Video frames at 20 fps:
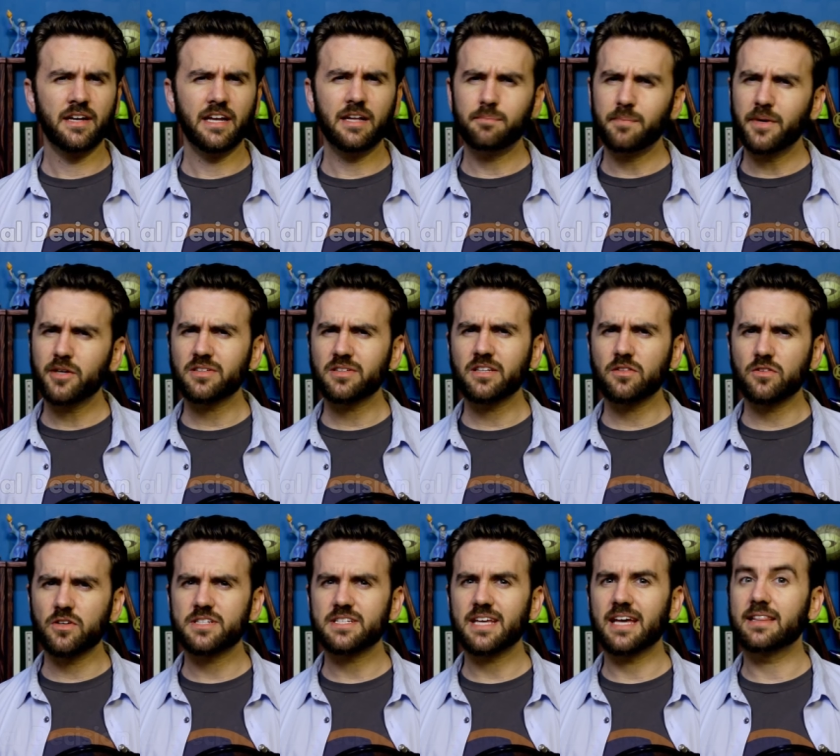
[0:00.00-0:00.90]
It merely
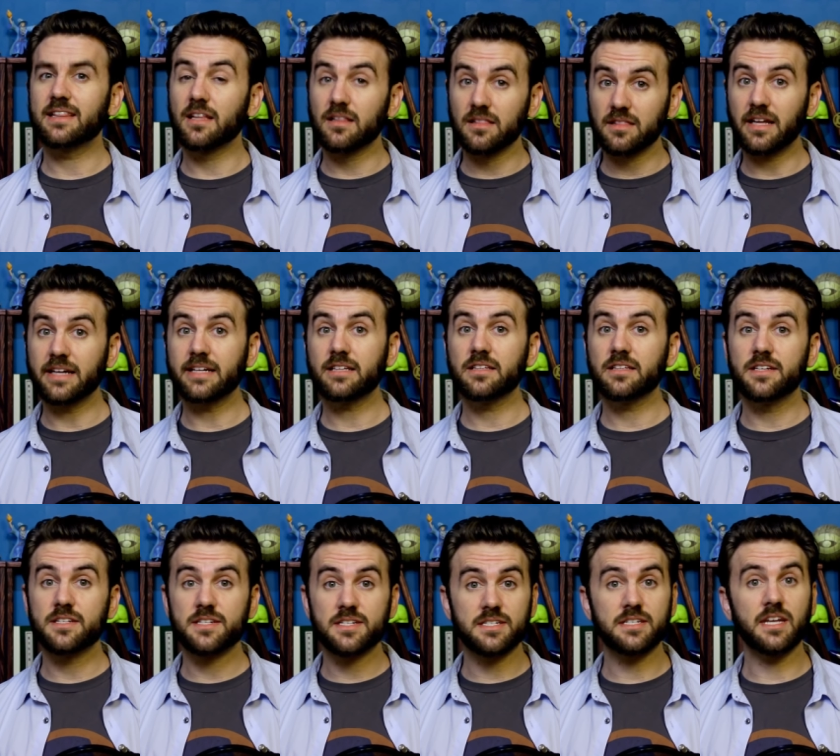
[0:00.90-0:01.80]
looks at the
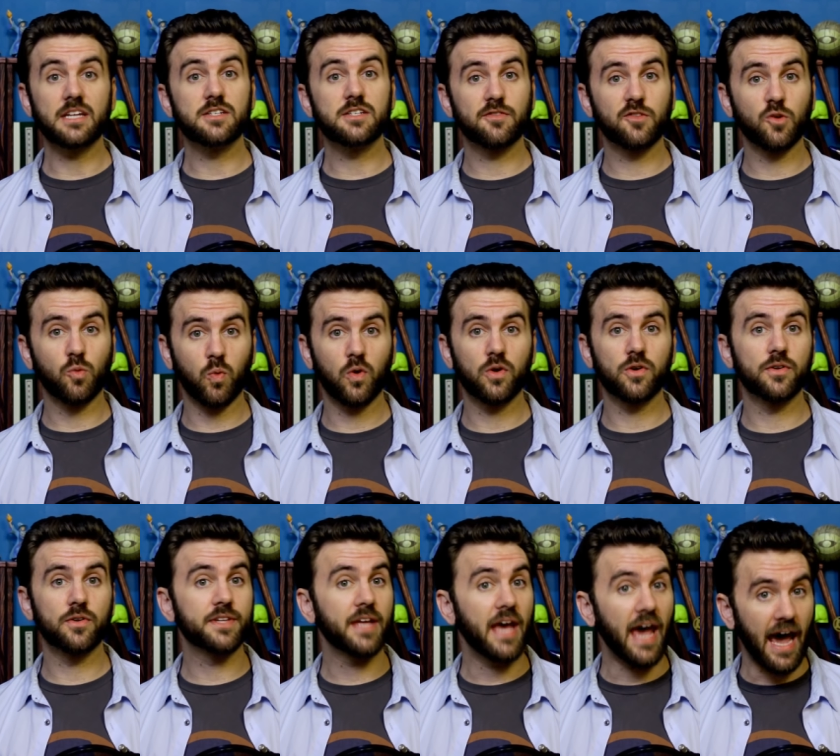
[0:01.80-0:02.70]
likeliest states of the
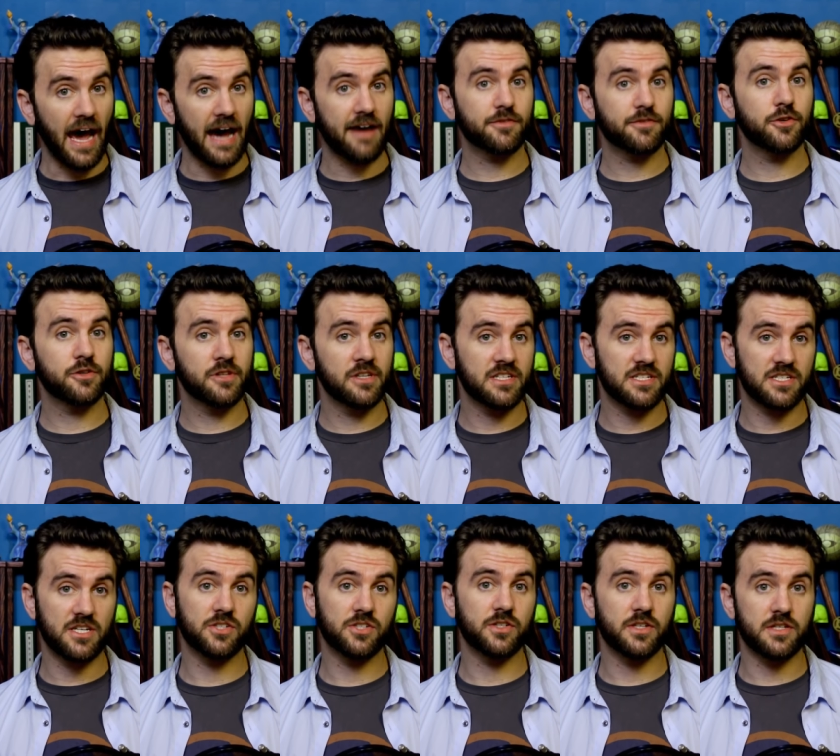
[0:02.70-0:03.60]
world after the
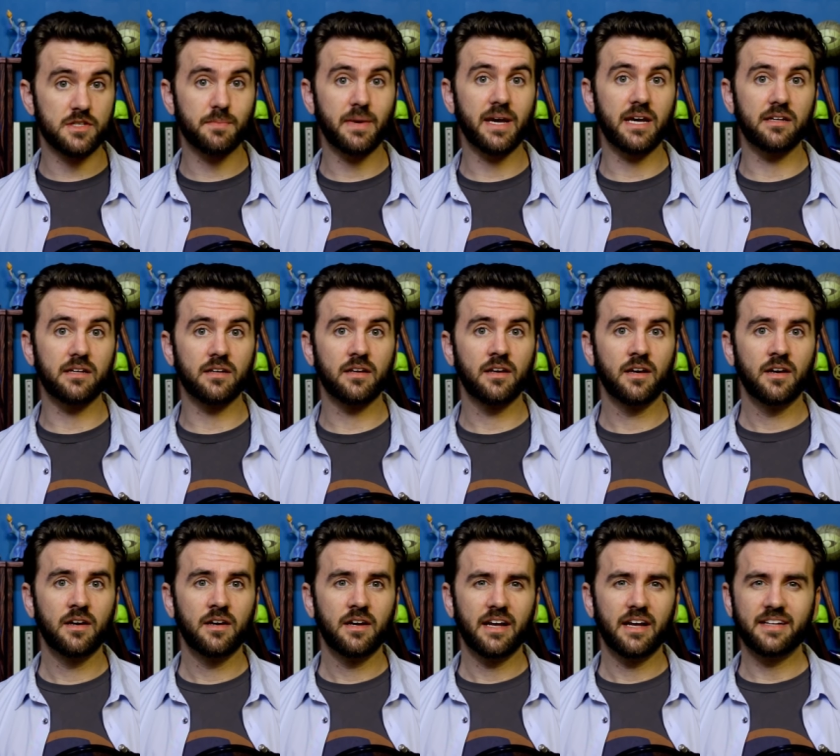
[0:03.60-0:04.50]
decision is made,
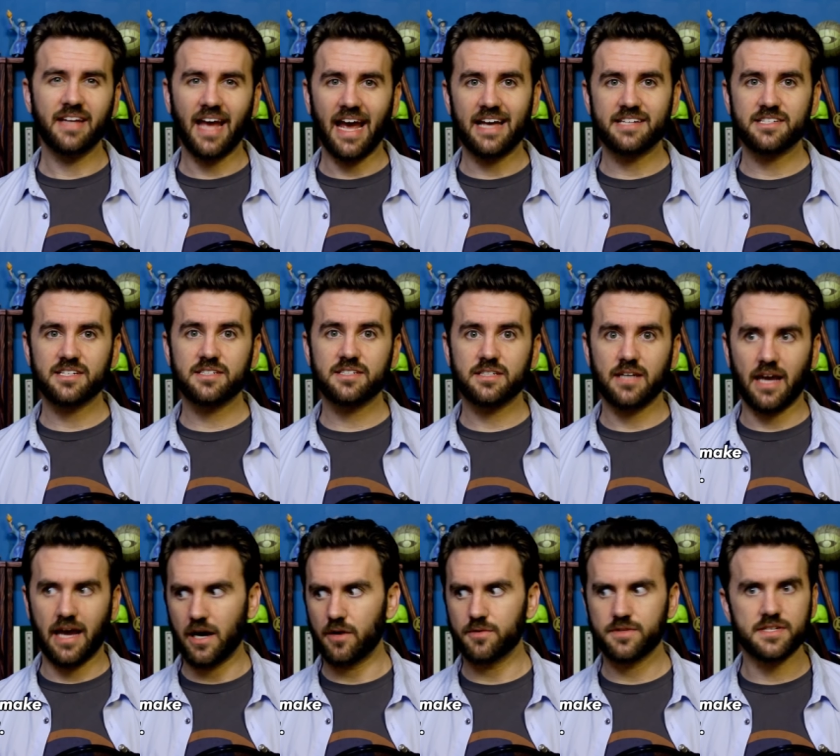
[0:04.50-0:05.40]
and asks
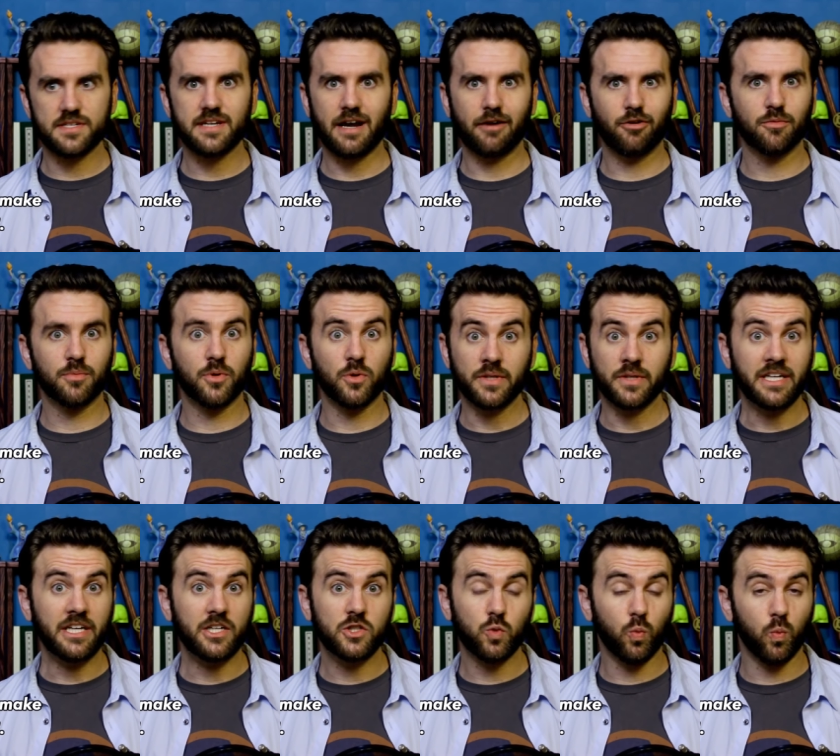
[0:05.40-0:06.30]
how desirable
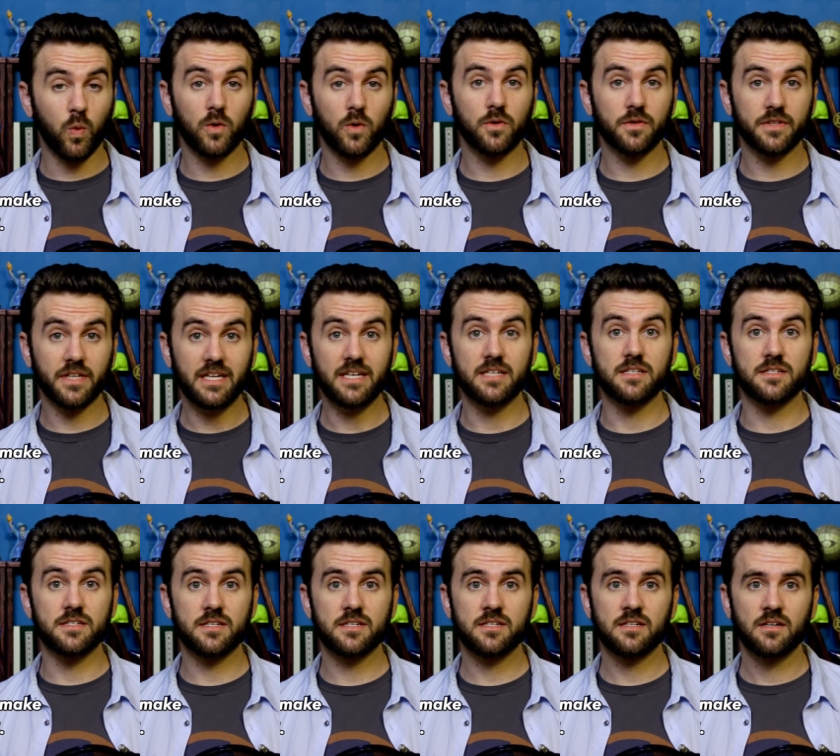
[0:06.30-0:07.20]
each world
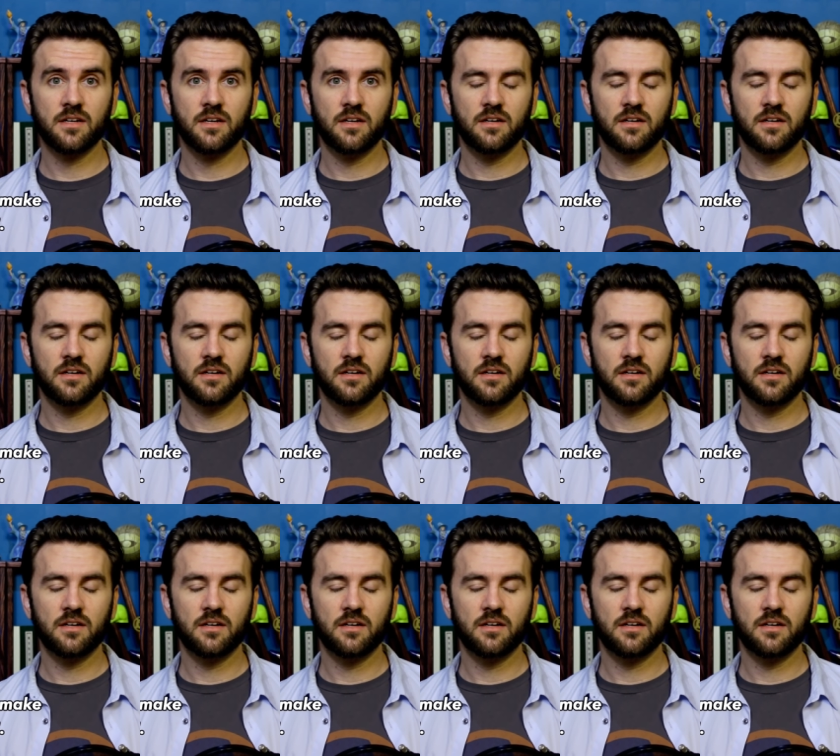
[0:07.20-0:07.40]
is.